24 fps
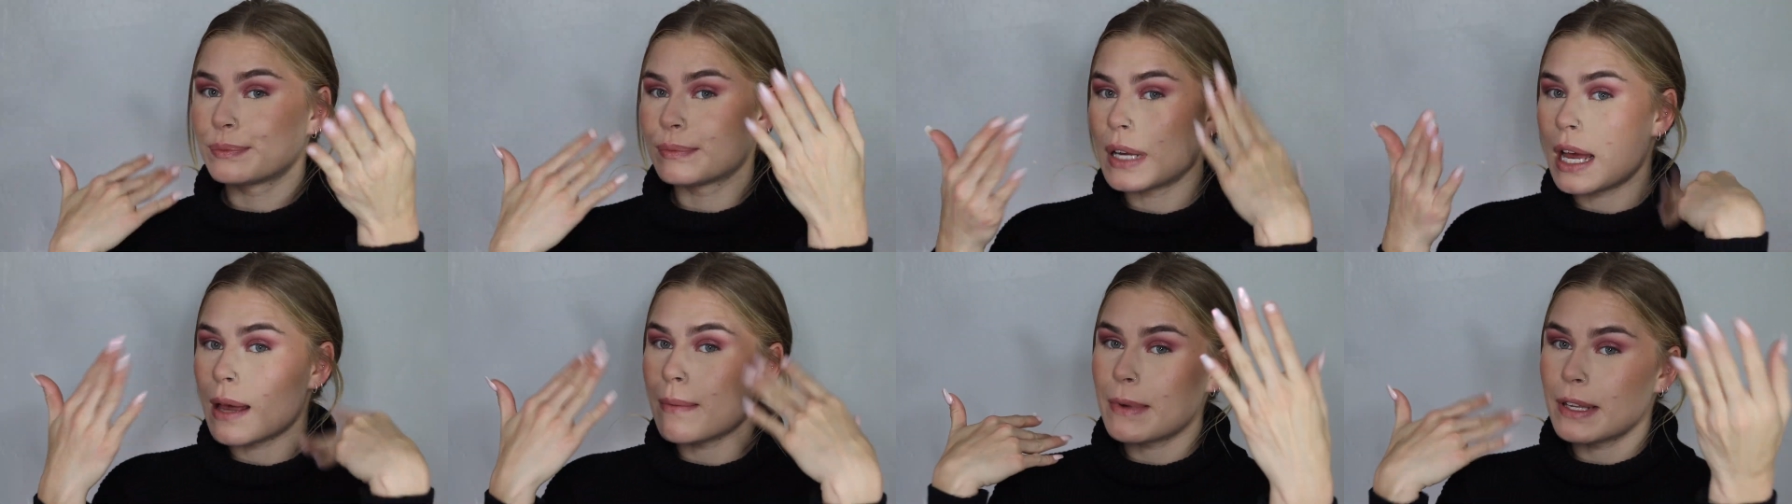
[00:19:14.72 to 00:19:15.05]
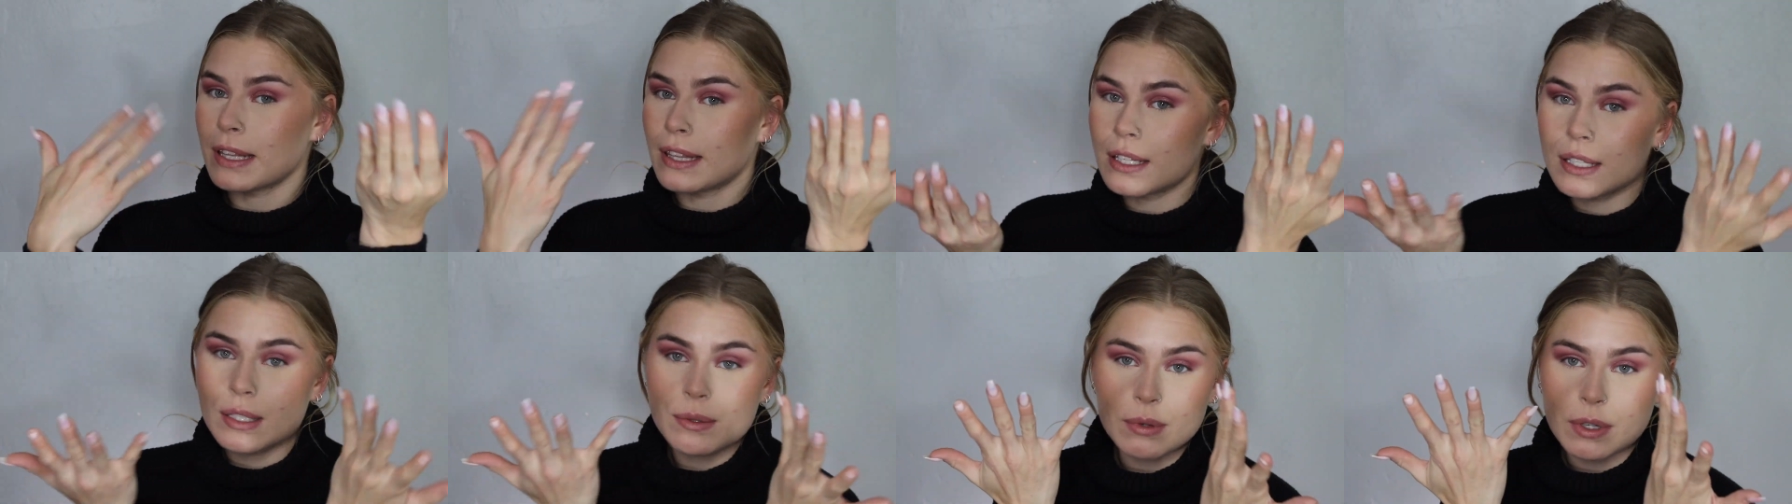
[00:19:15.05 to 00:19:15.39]
I
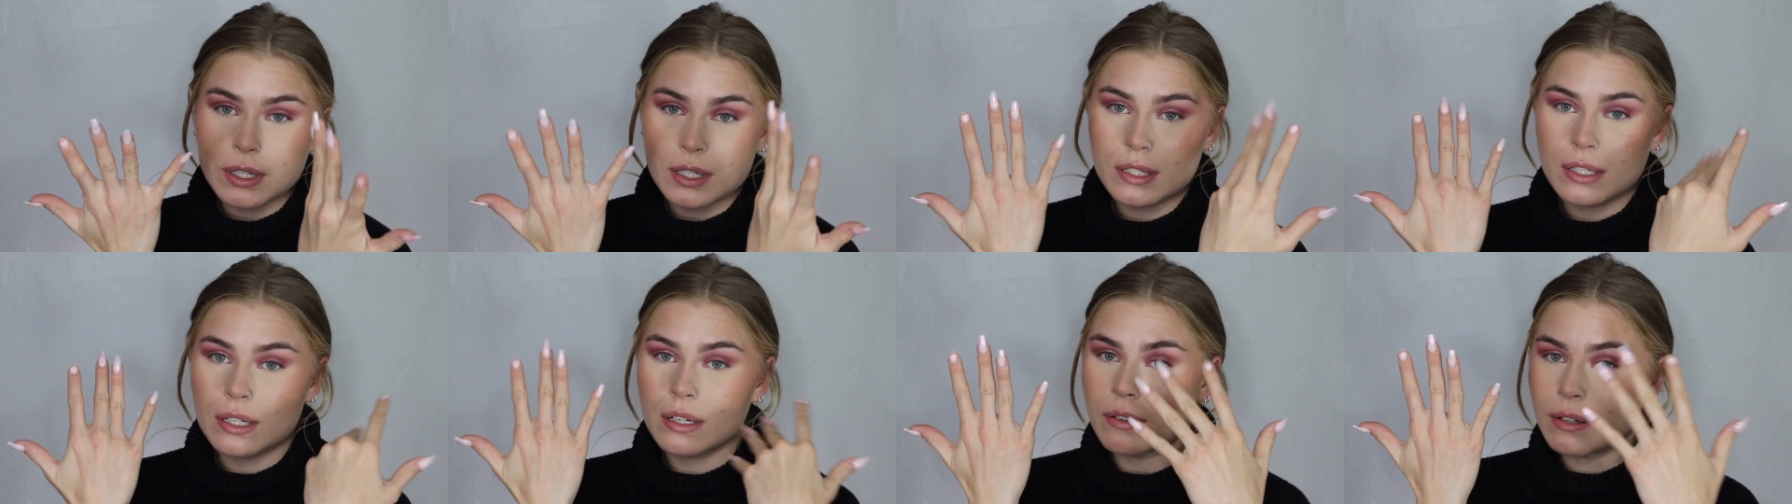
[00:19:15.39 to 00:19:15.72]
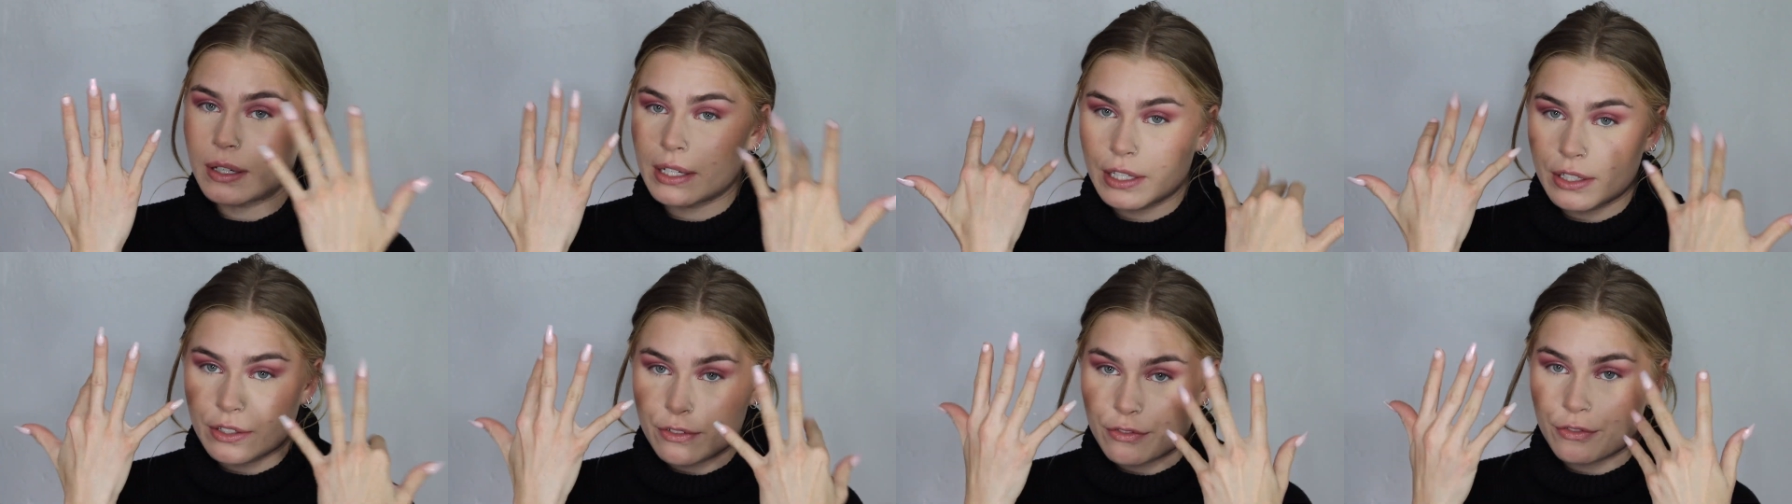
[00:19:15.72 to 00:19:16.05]
mean, this works too
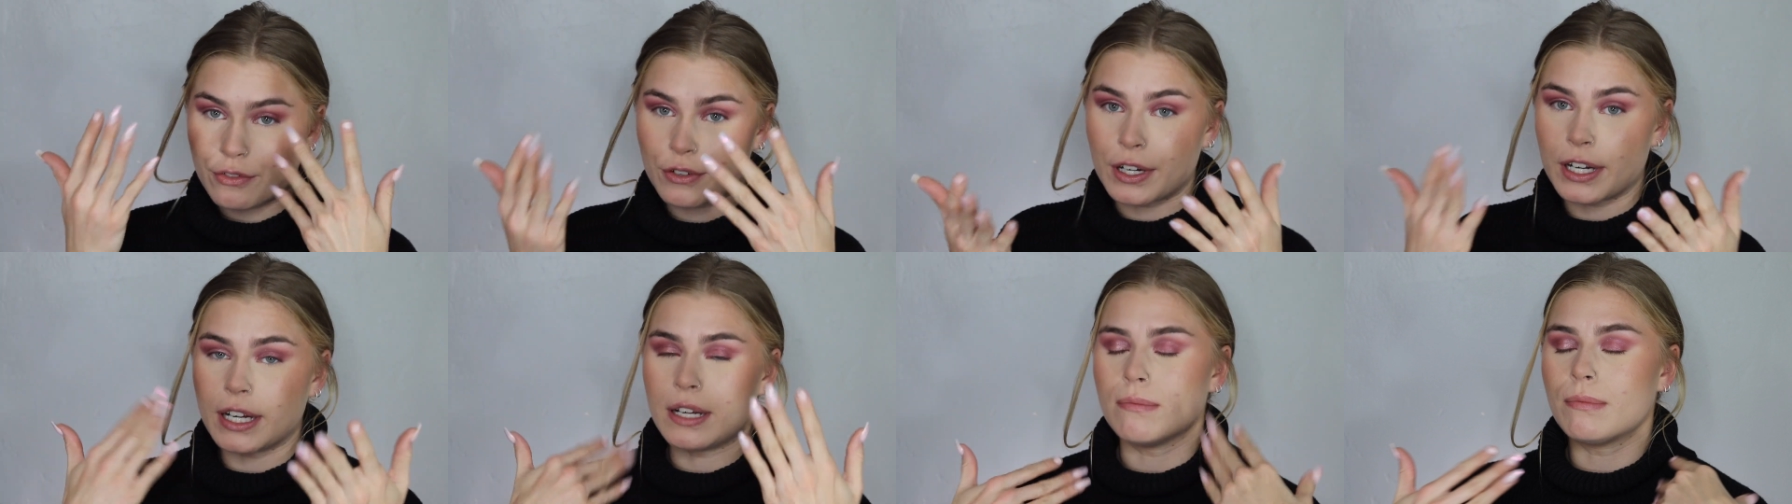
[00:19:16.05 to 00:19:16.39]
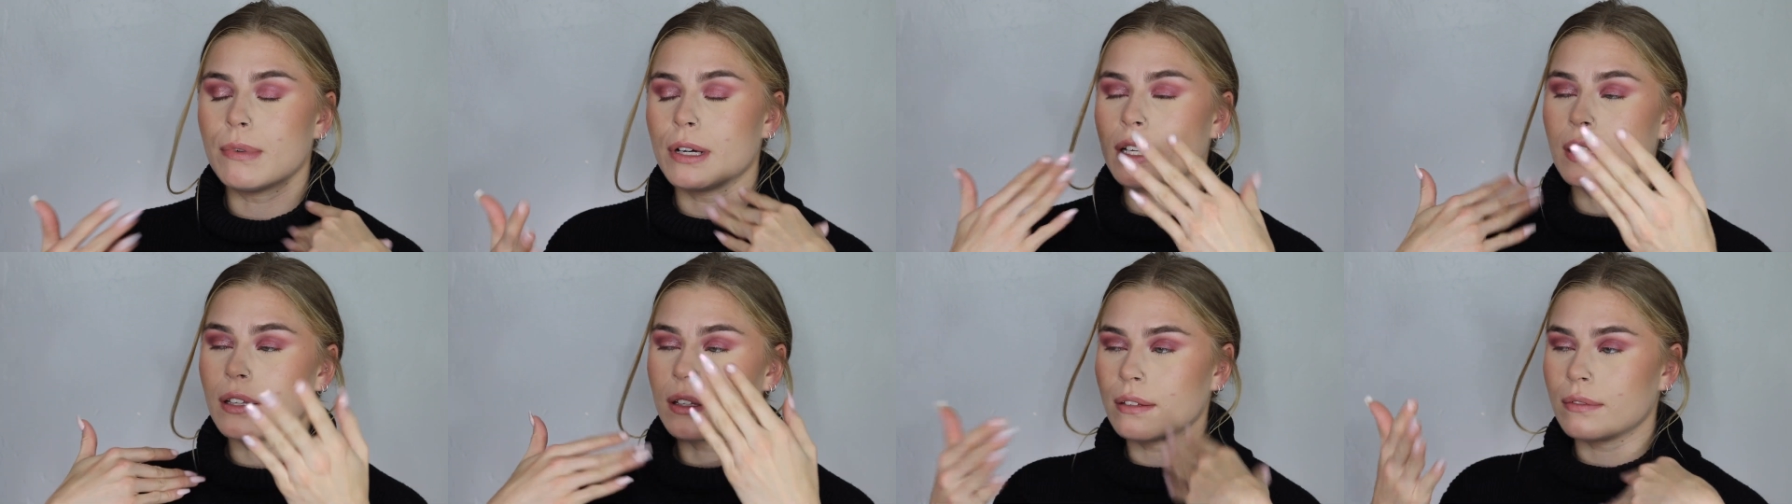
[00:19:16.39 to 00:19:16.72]
and it's free,
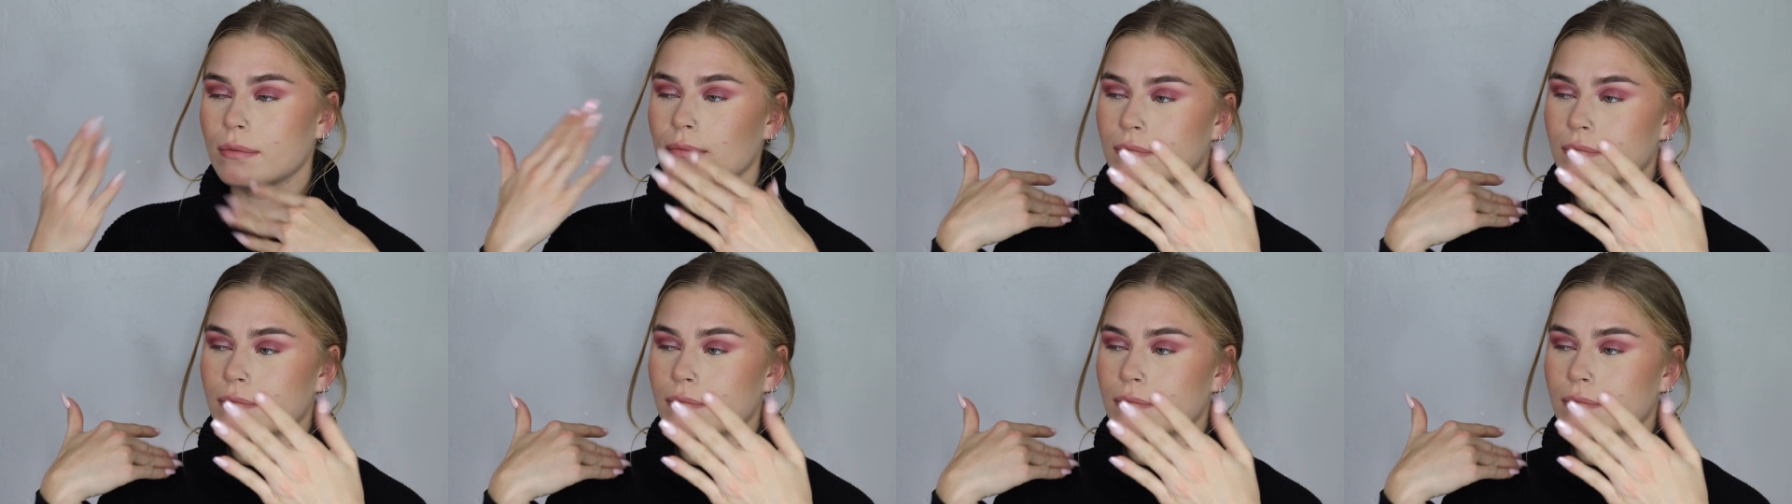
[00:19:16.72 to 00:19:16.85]
but